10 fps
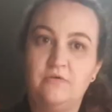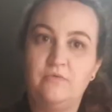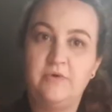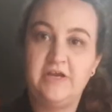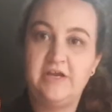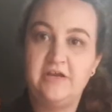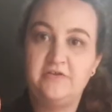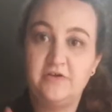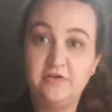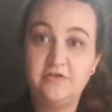We
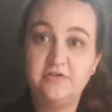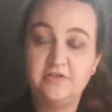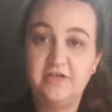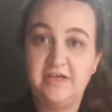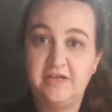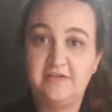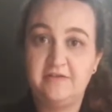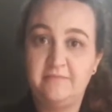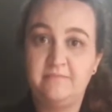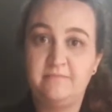don't usually get
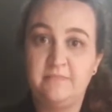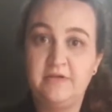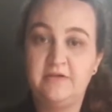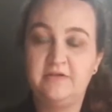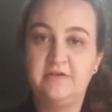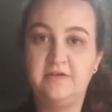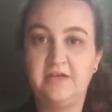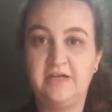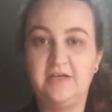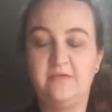them
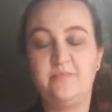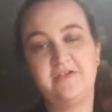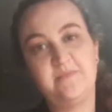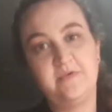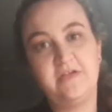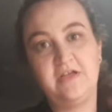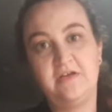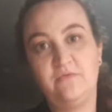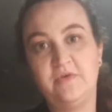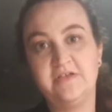in Brisbane
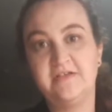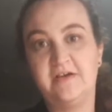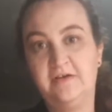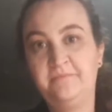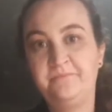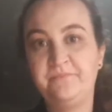in winter.